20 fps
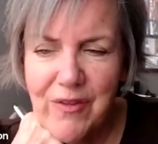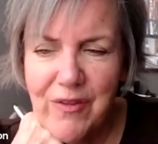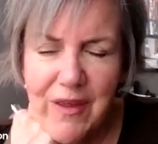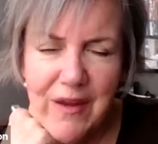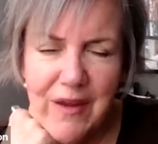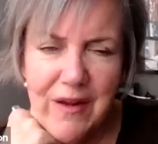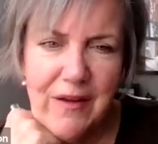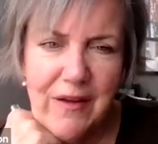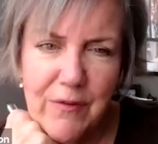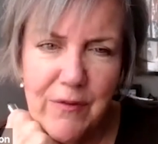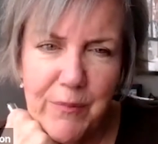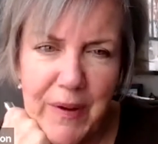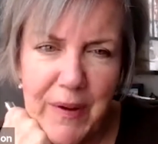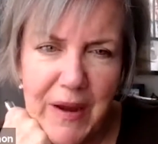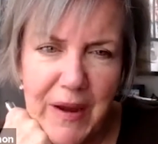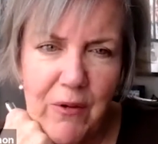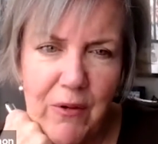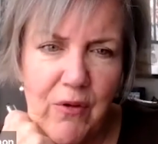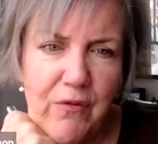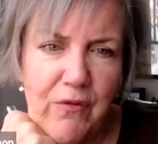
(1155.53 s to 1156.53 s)
that is
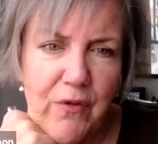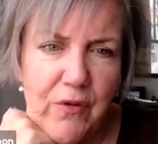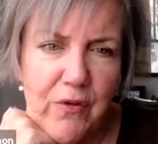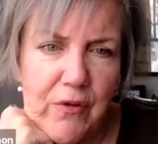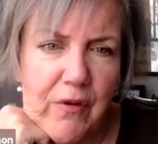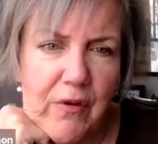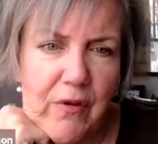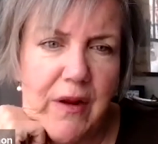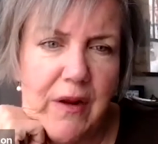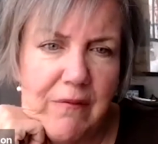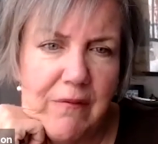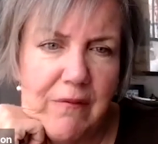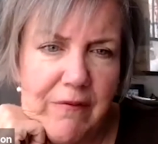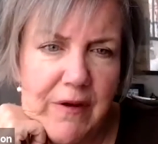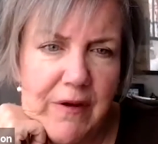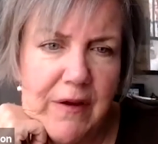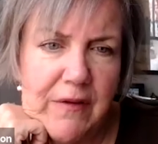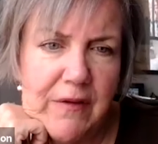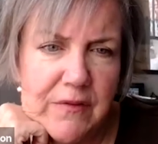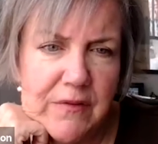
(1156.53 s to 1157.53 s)
powerful, great
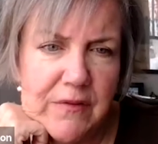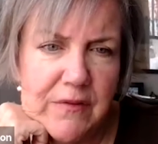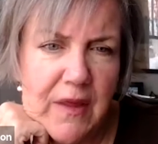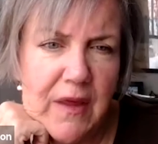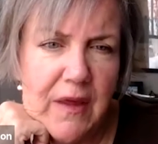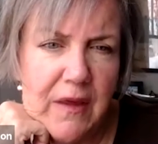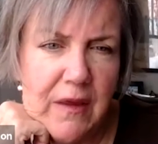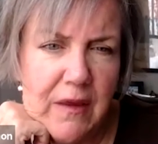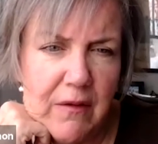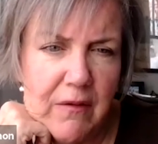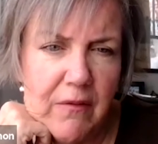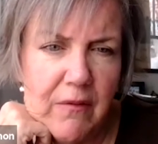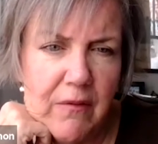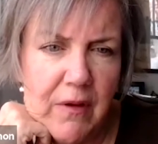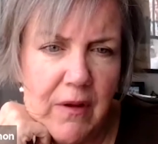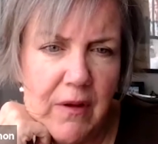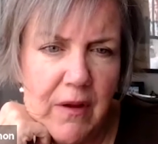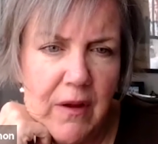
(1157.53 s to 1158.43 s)
advice. Thank you.